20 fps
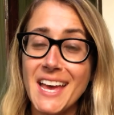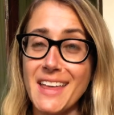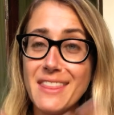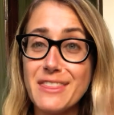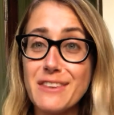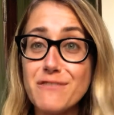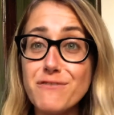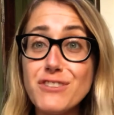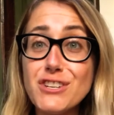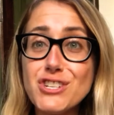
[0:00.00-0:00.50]

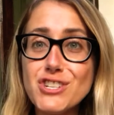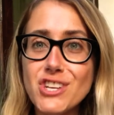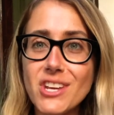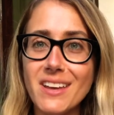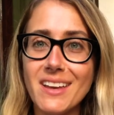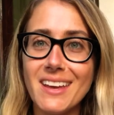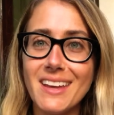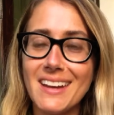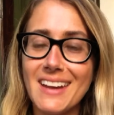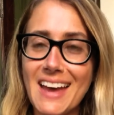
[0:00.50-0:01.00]
the
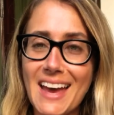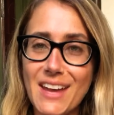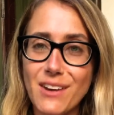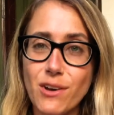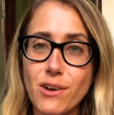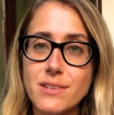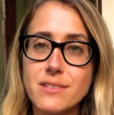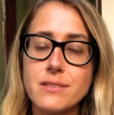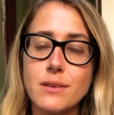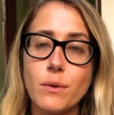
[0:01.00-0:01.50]
vision and
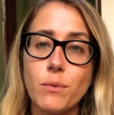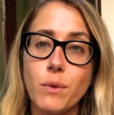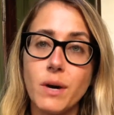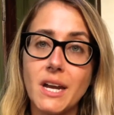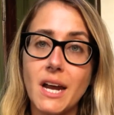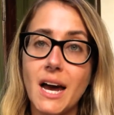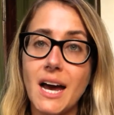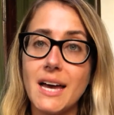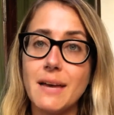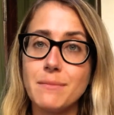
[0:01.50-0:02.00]
also what
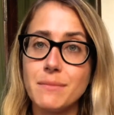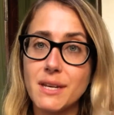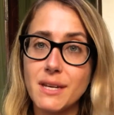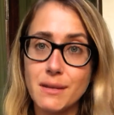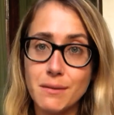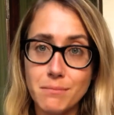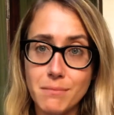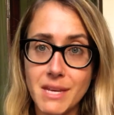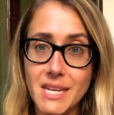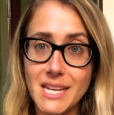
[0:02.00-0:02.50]
I'm
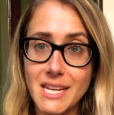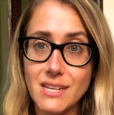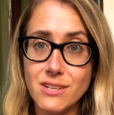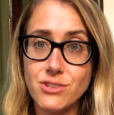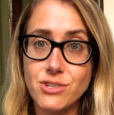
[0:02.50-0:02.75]
committed